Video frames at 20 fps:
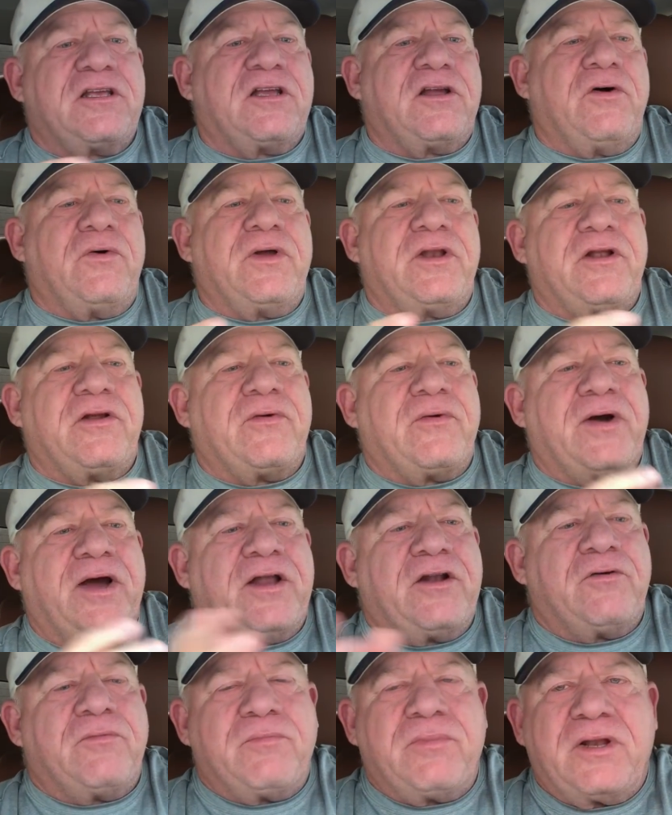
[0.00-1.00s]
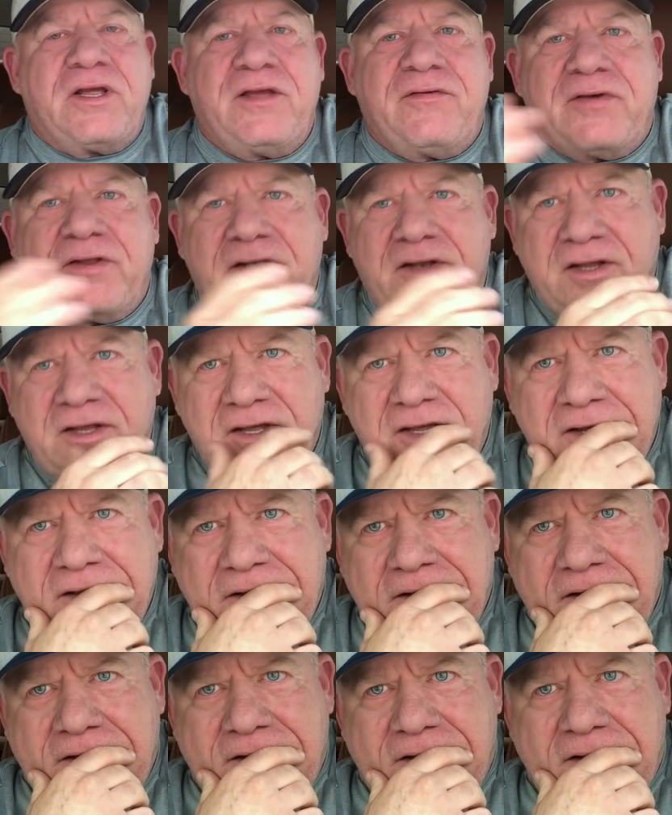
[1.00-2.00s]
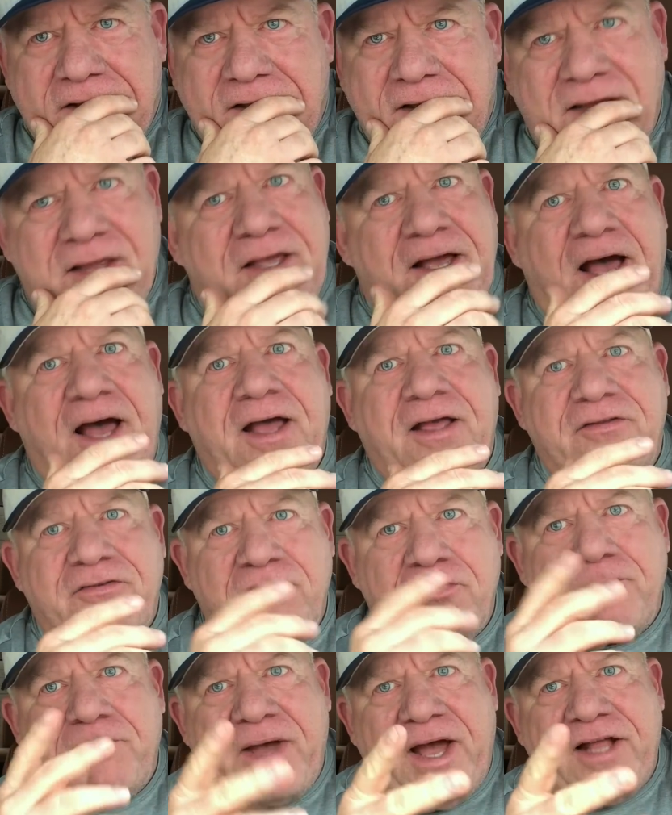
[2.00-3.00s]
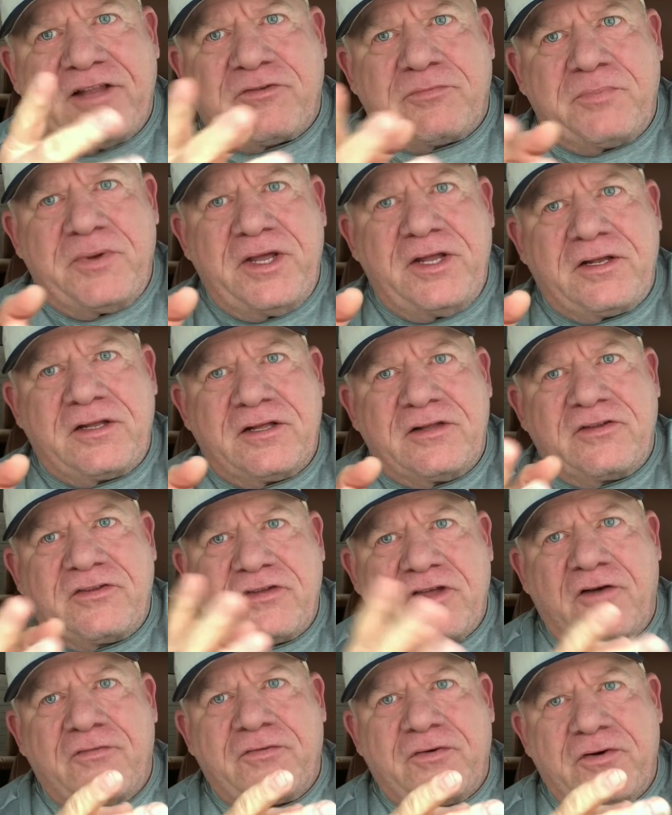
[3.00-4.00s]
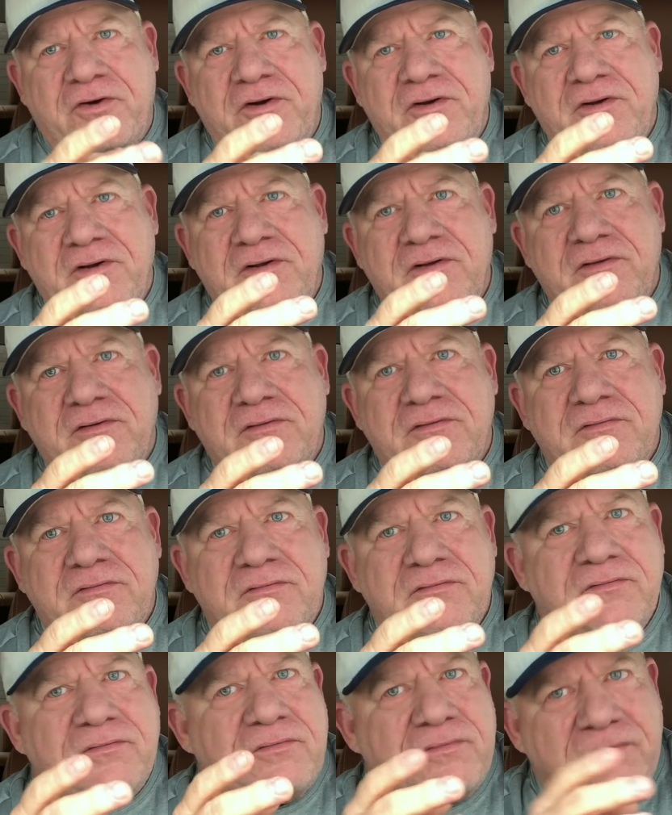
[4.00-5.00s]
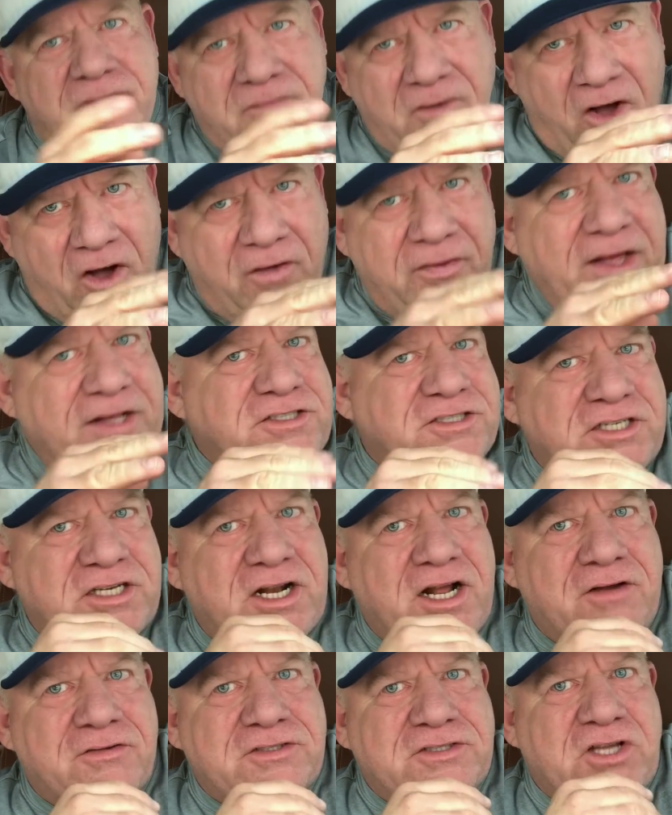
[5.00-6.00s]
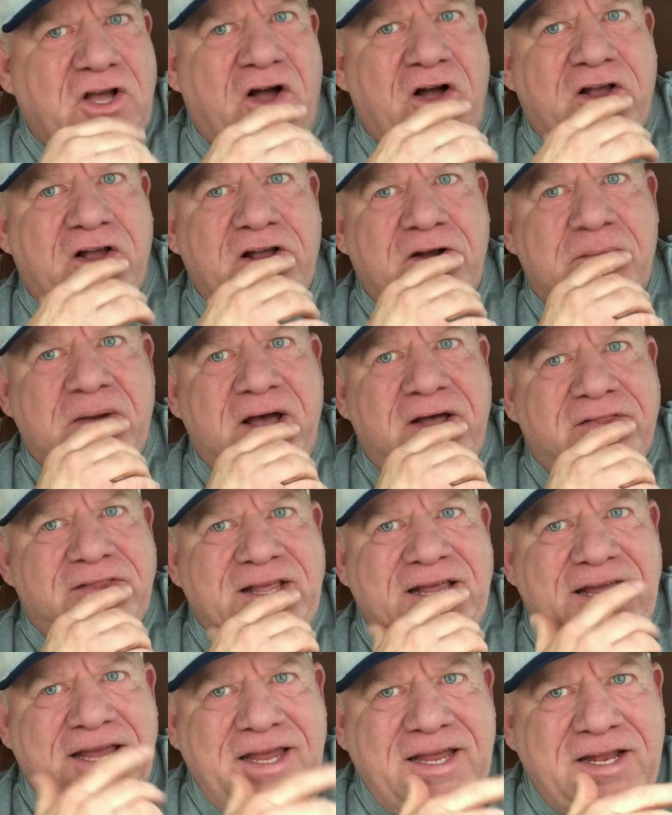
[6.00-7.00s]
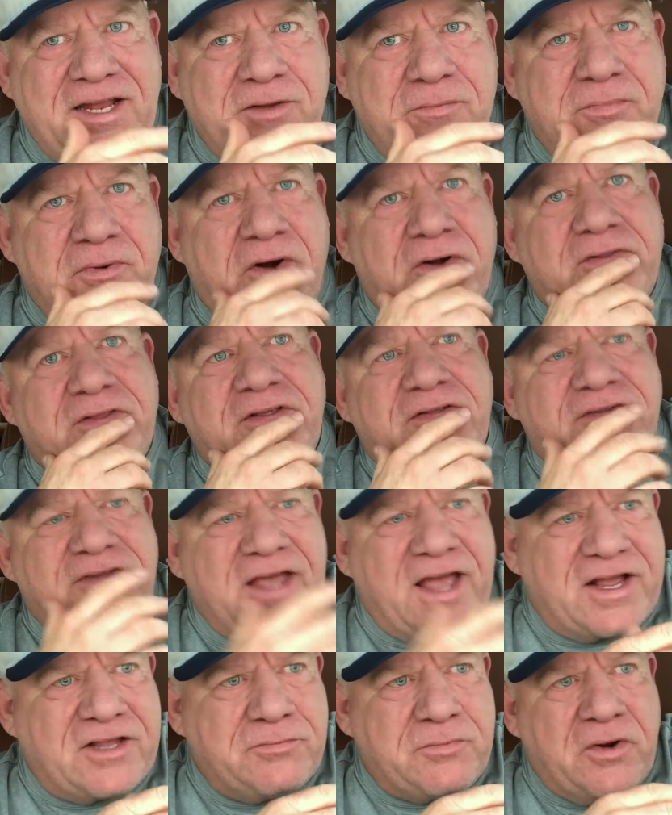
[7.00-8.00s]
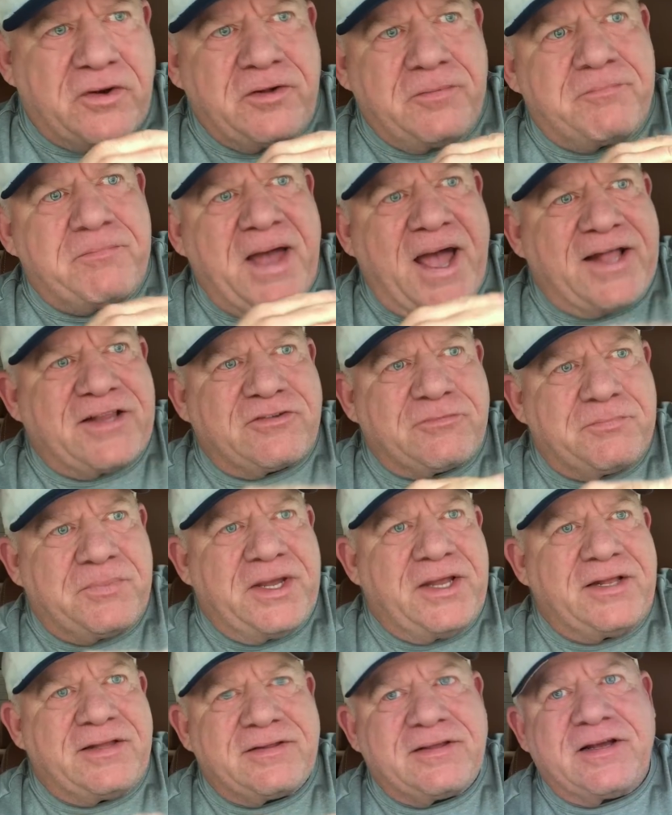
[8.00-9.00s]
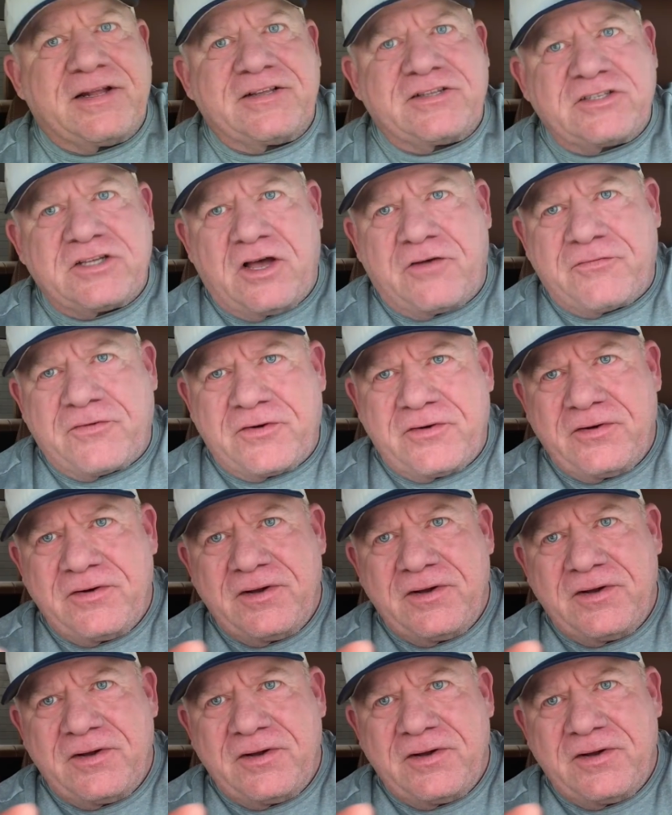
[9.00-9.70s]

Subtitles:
go in there where I don't believe it. And guys, your bat speed can suffer. All that shit I was talking about, the eating part, the sex part, your bat speed is going to suffer.